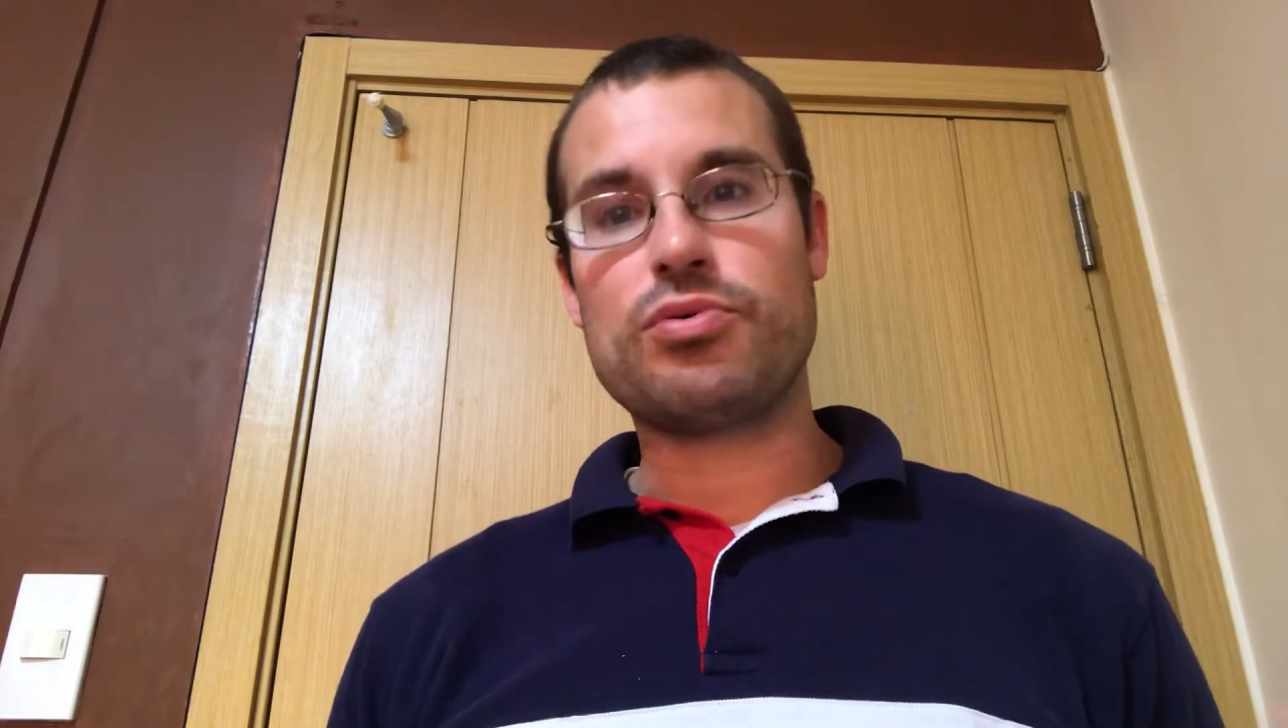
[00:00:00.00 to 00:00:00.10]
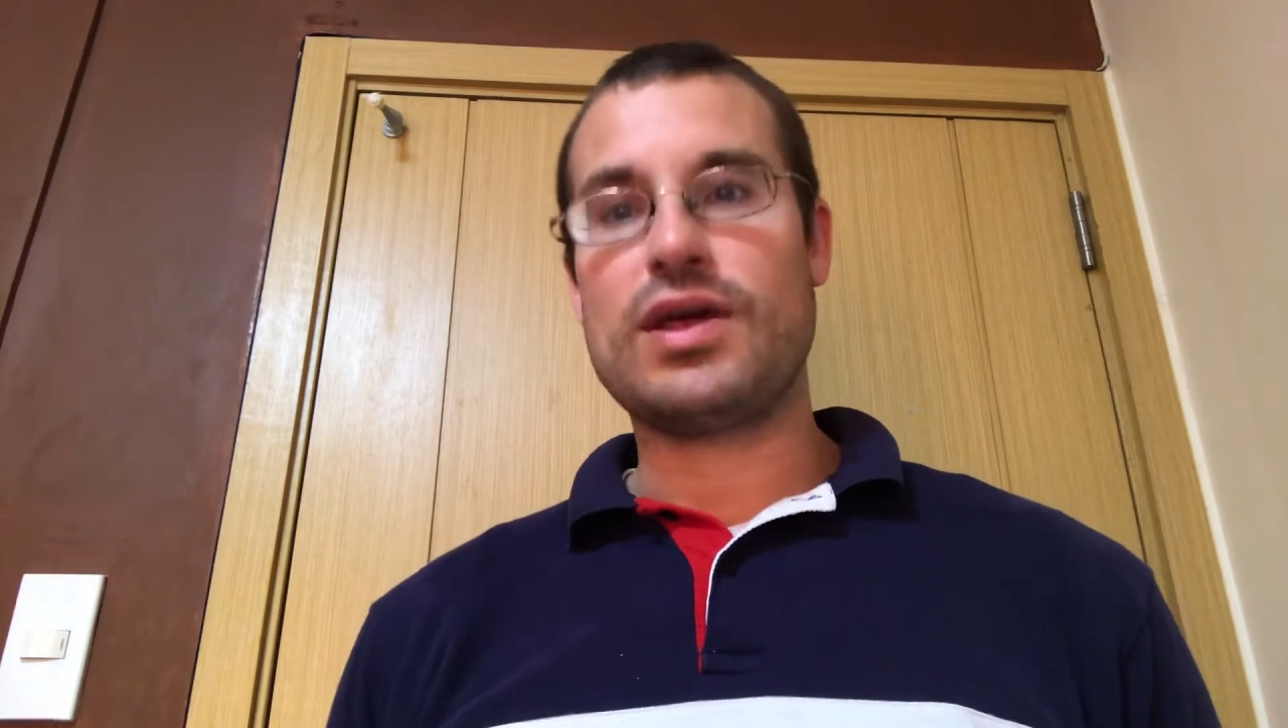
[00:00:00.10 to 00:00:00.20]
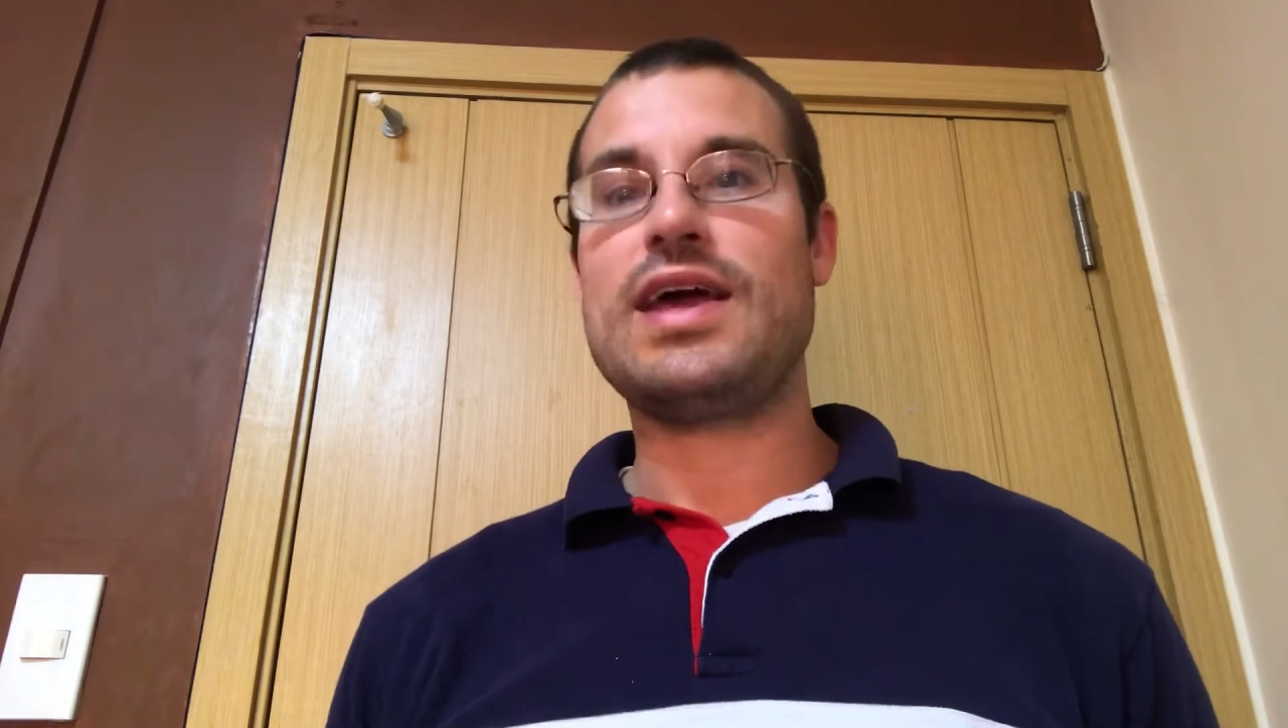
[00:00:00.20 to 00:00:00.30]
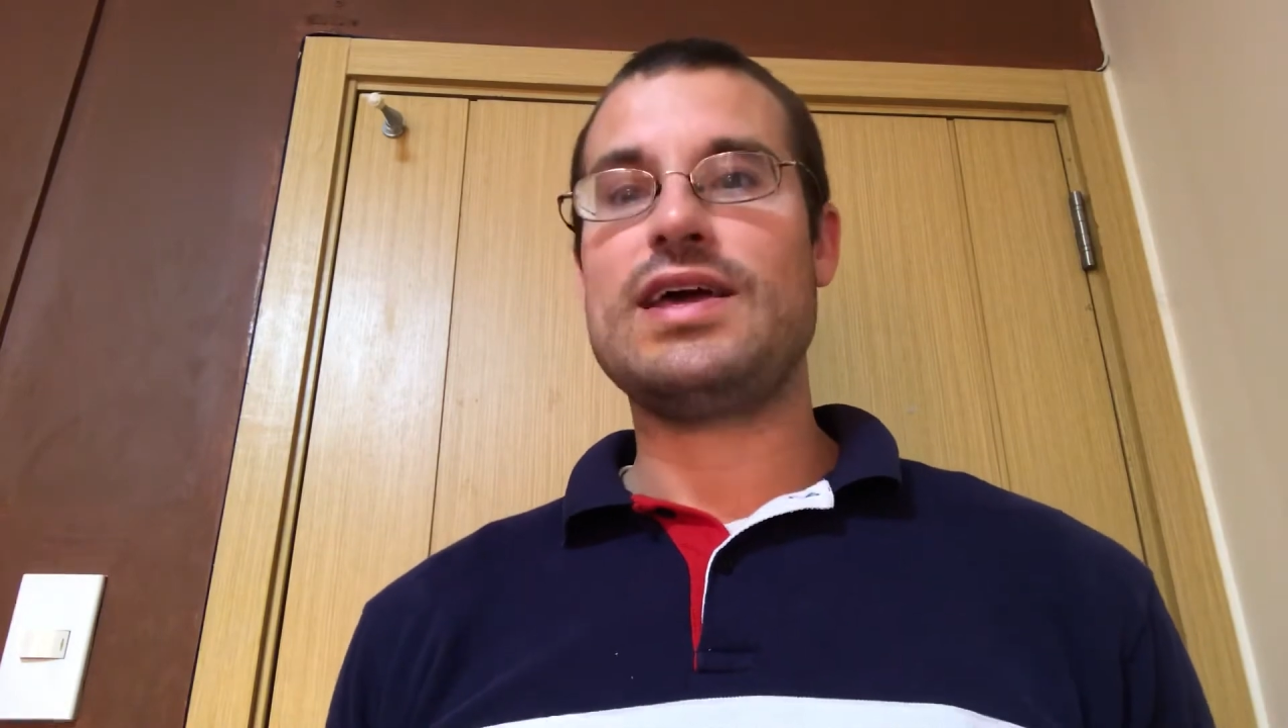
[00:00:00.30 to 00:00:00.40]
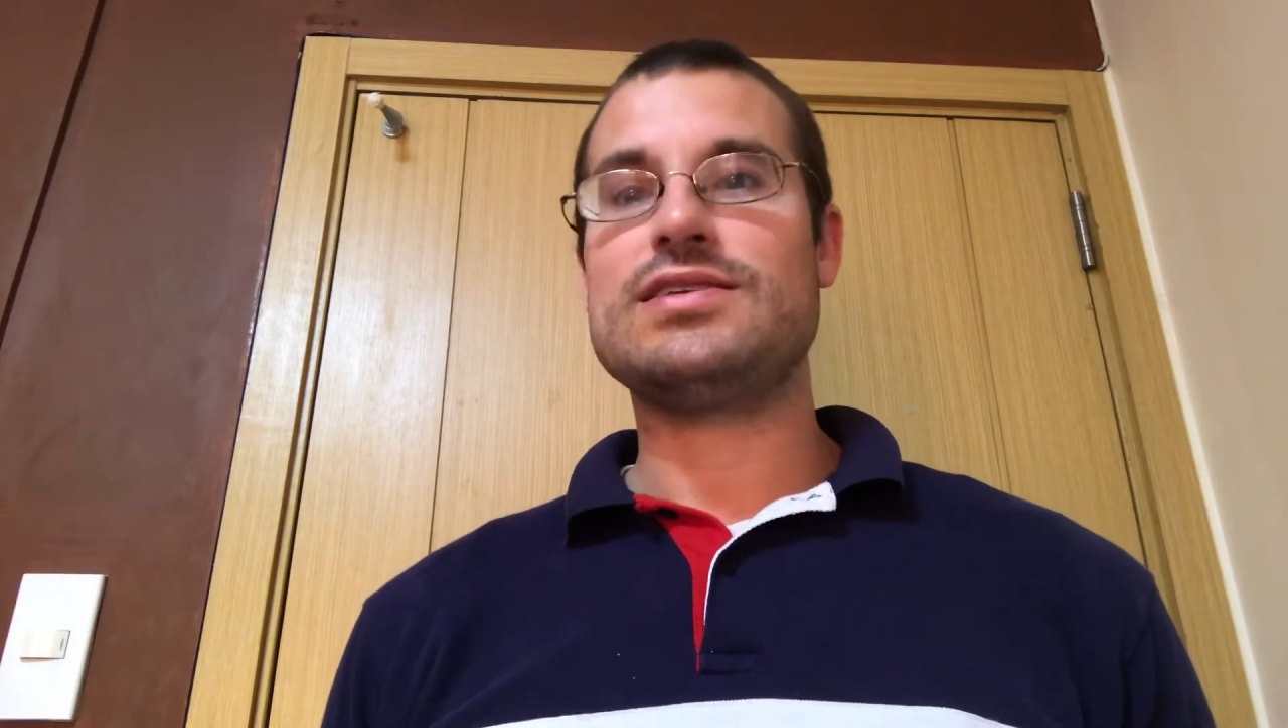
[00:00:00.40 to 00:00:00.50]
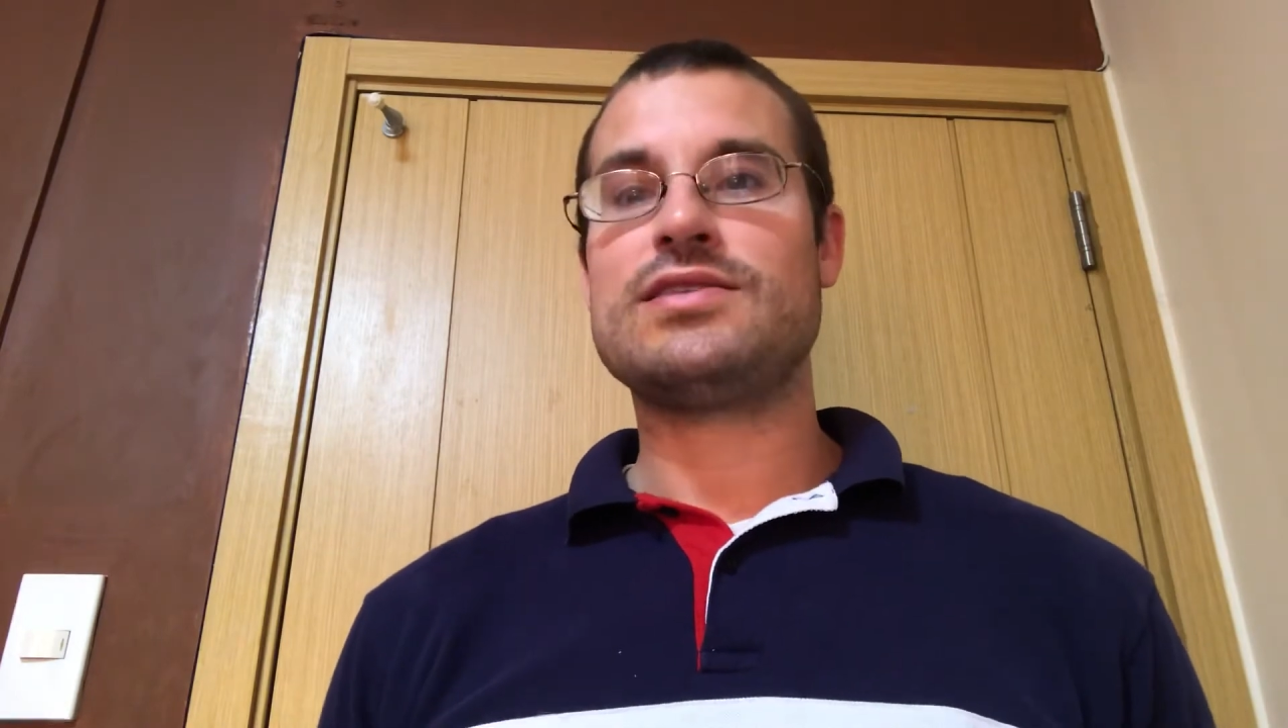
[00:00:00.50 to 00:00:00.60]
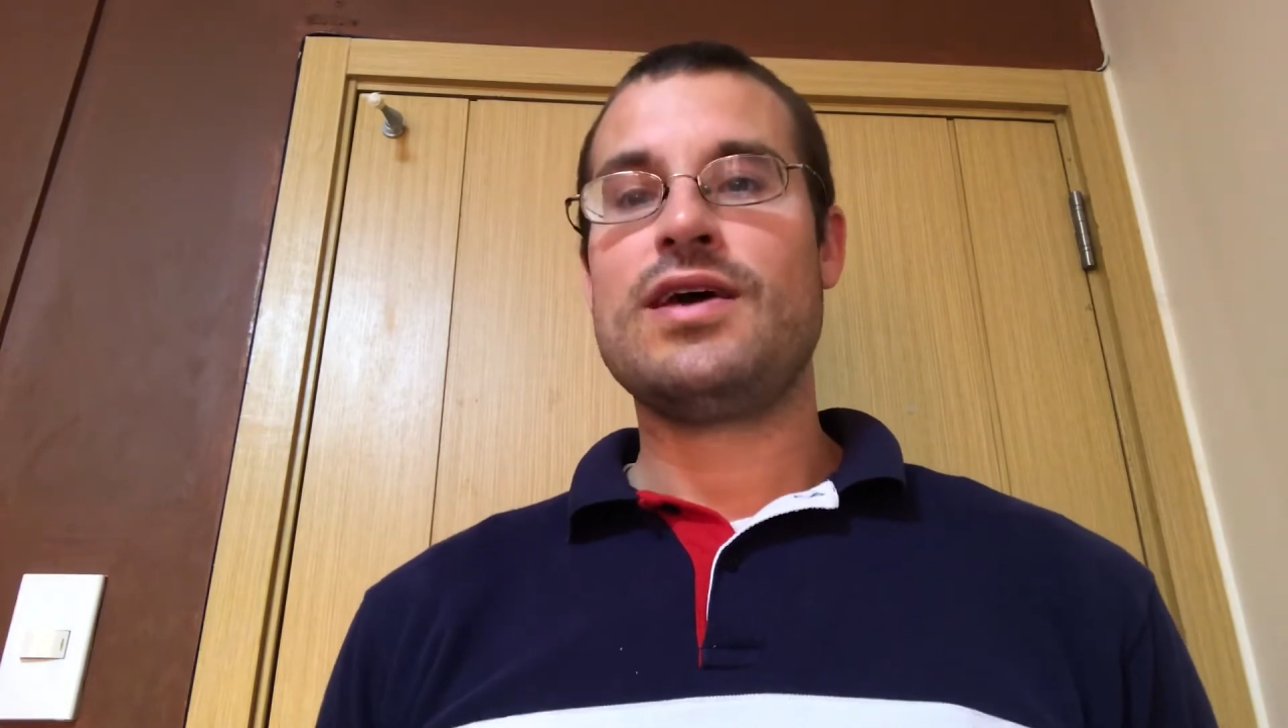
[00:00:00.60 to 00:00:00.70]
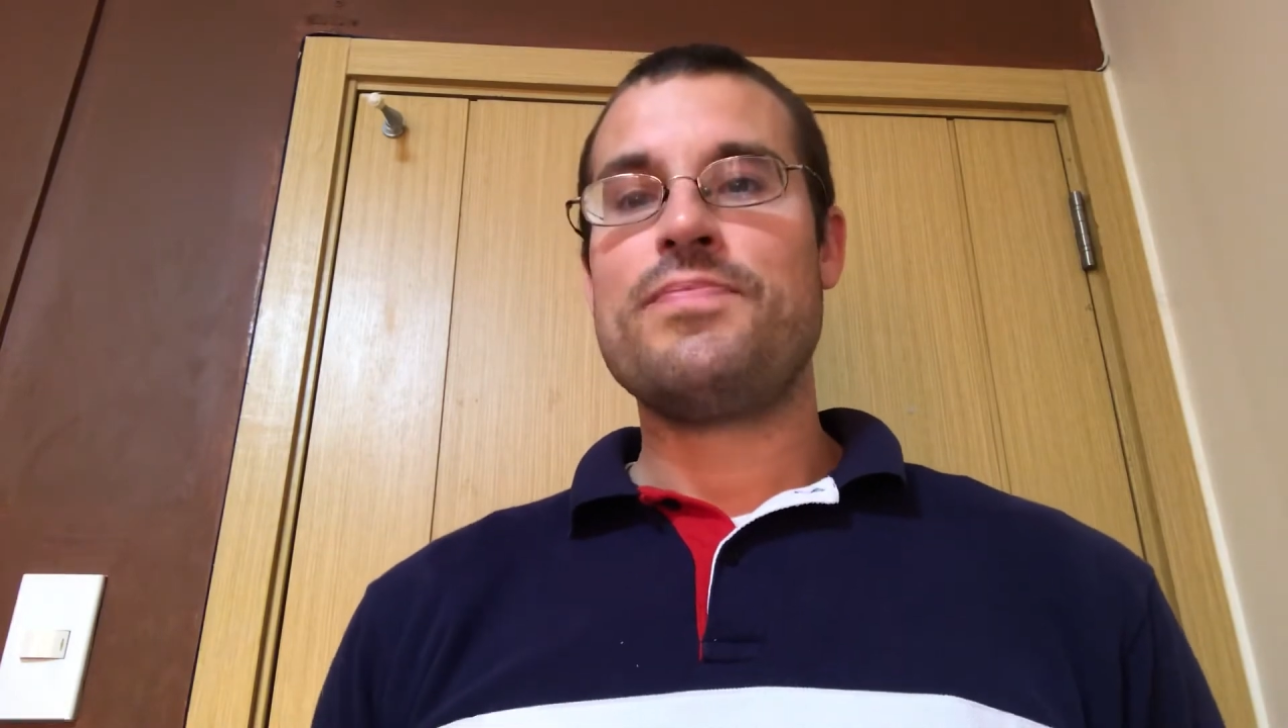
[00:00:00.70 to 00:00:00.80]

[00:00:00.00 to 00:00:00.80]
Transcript: days,